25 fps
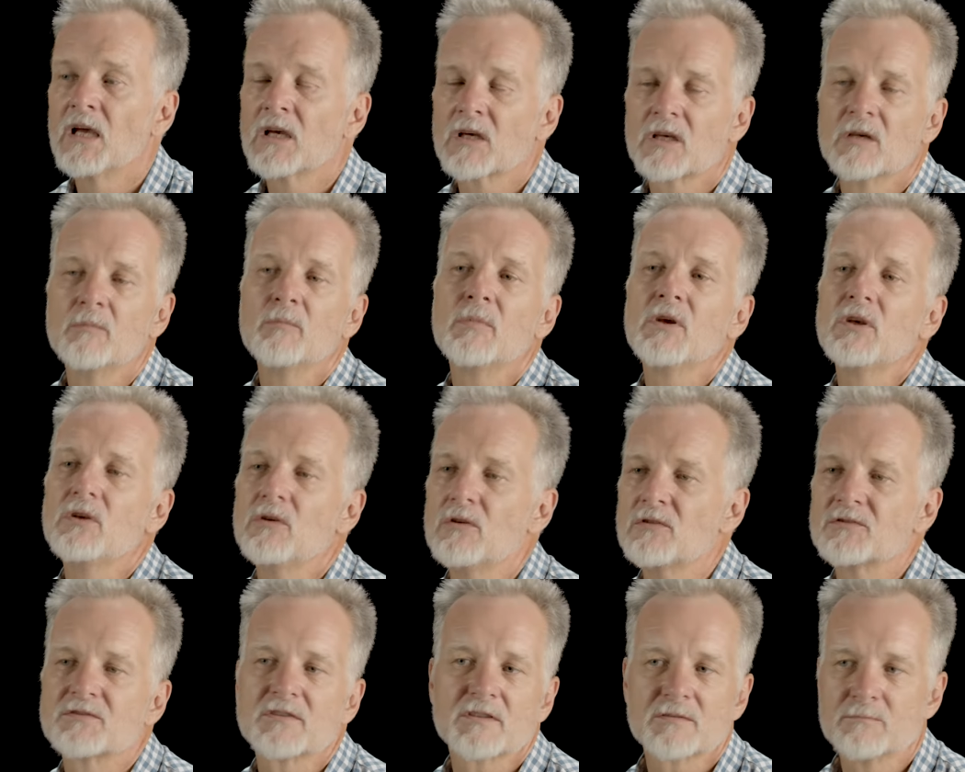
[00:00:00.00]
can be
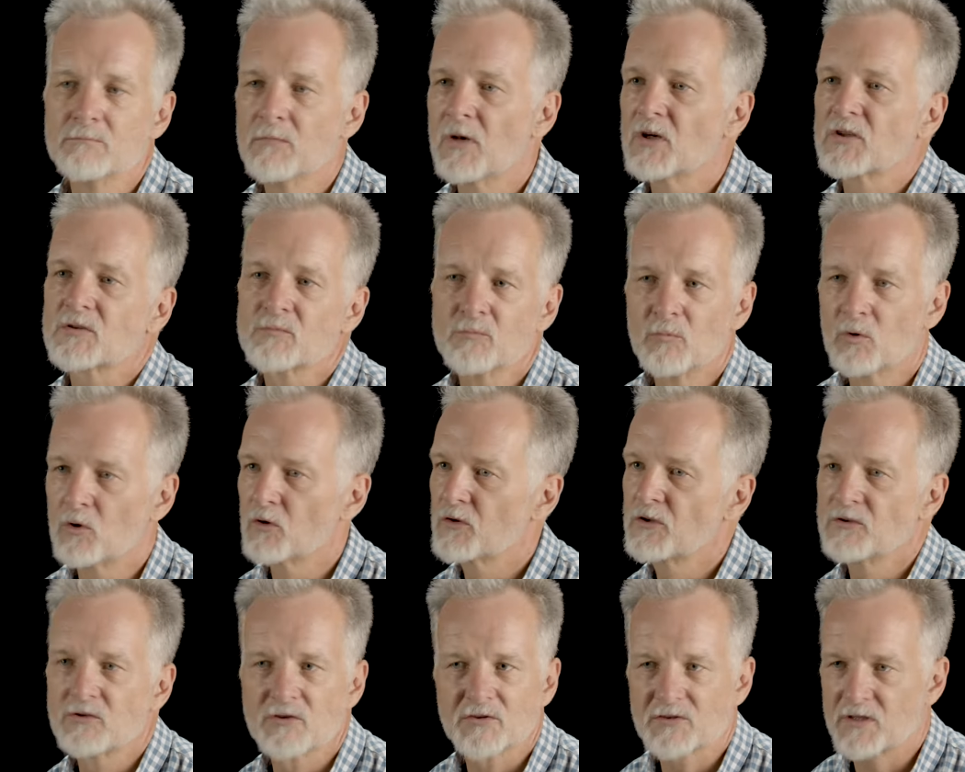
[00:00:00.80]
used as much more
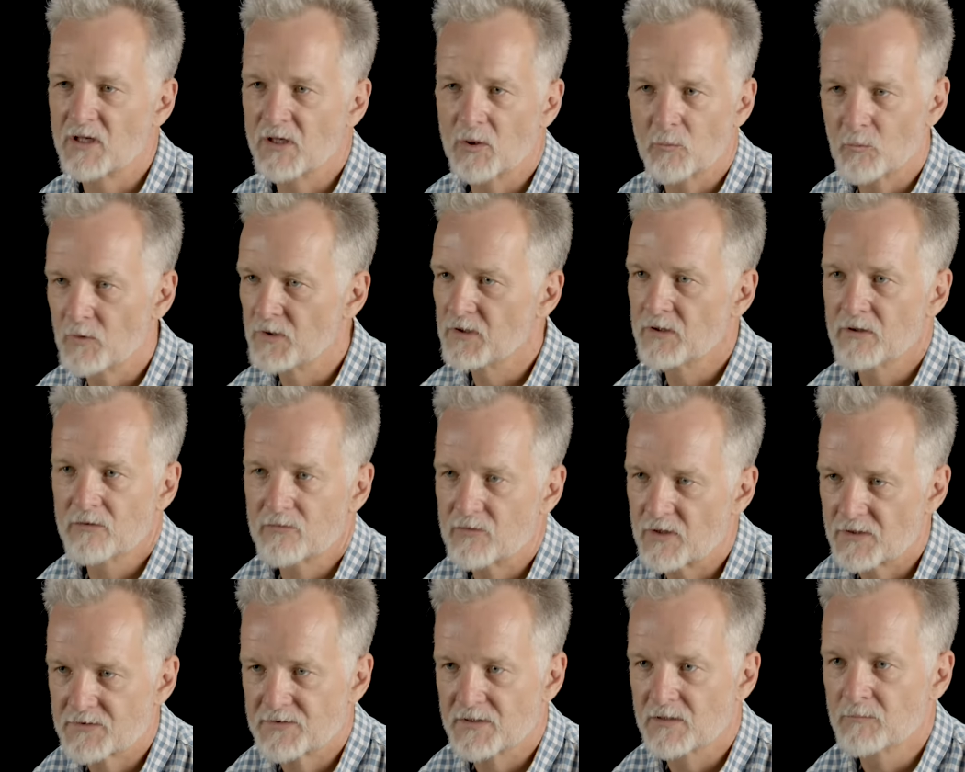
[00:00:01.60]
than just kind of window
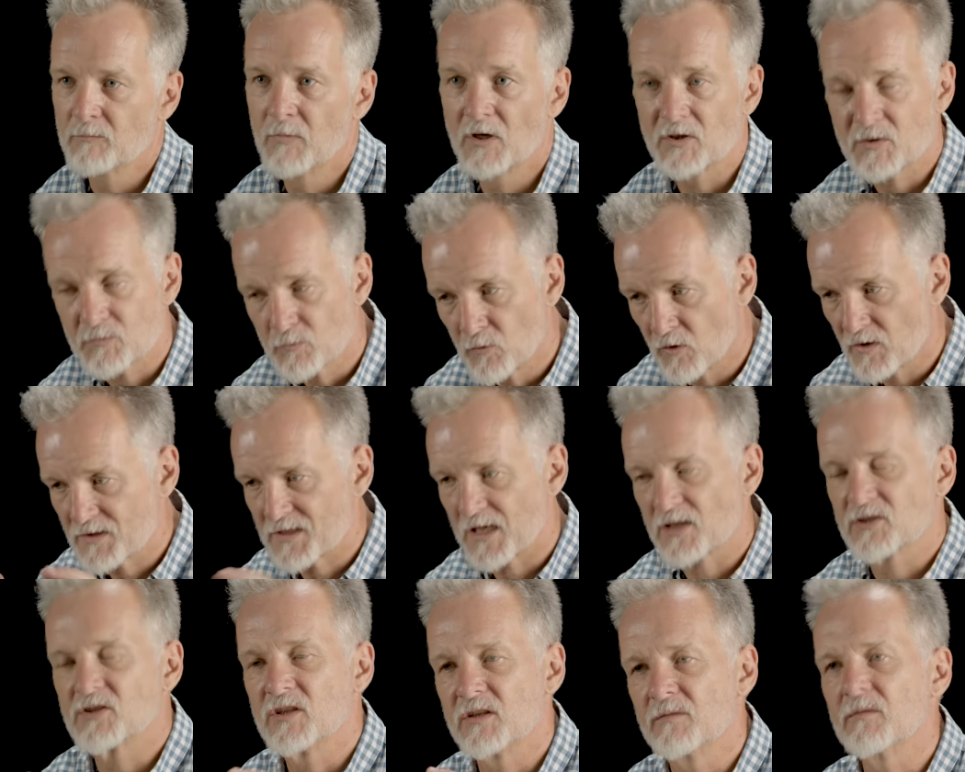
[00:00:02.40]
dressing, much more as
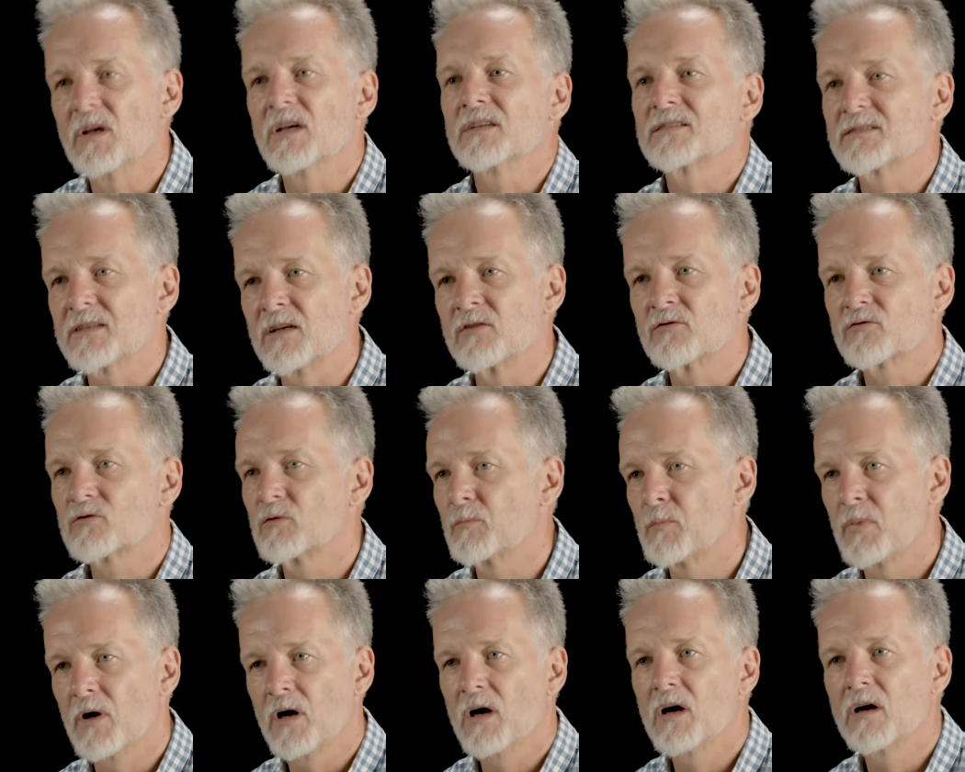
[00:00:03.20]
actually a central
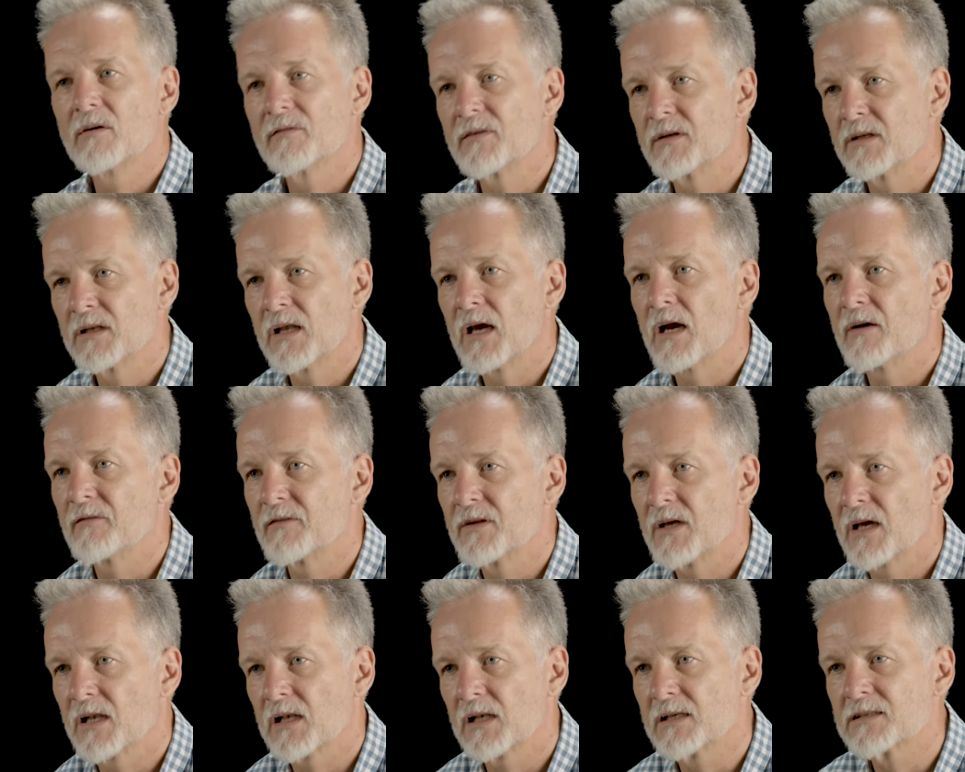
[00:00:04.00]
part of
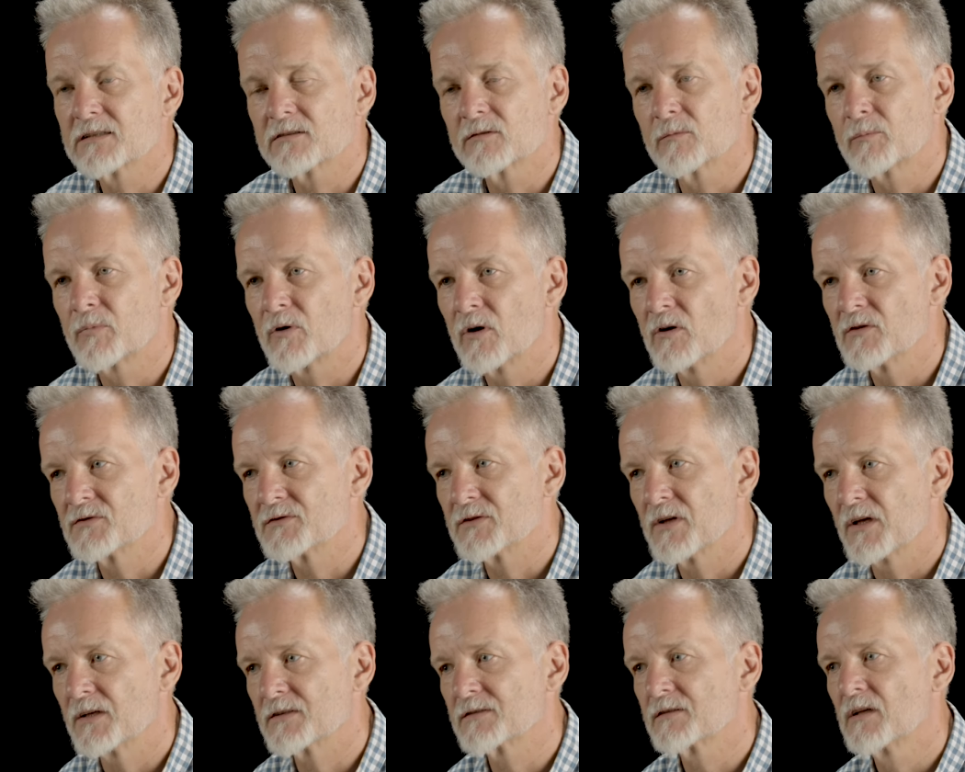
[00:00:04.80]
the analytical
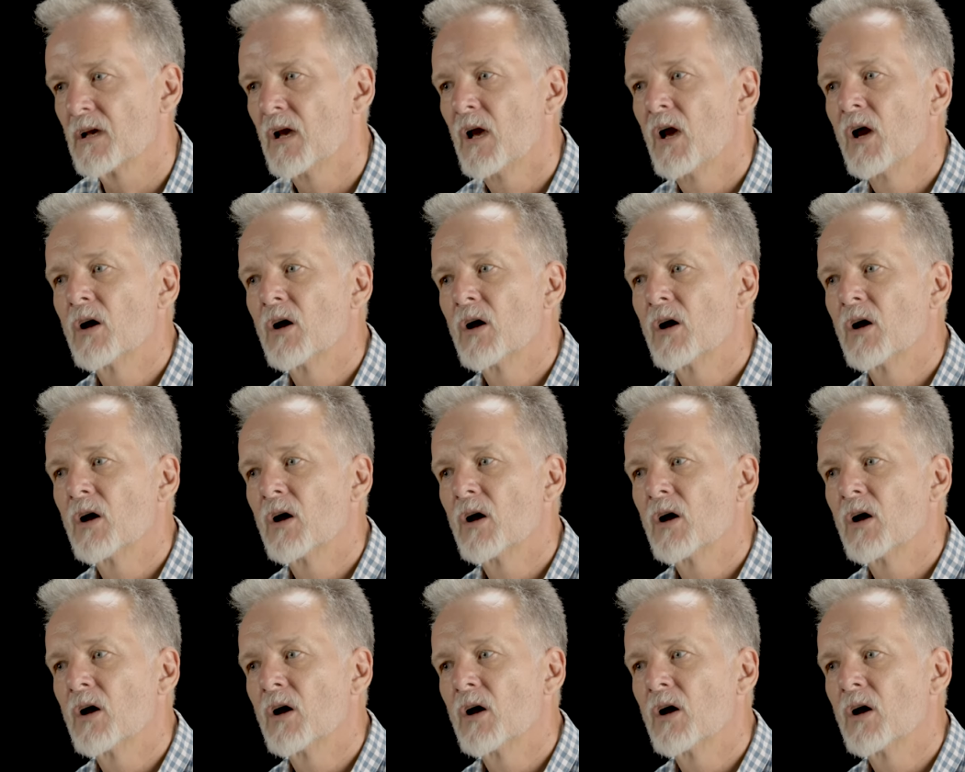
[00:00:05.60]
process,